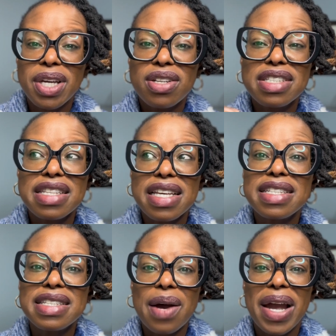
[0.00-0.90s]
because
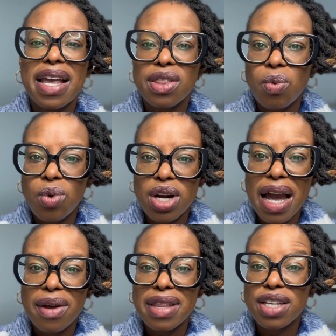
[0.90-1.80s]
this is how I get the word
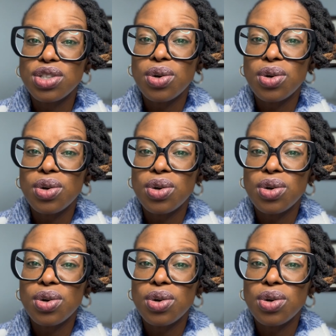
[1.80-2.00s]
out there.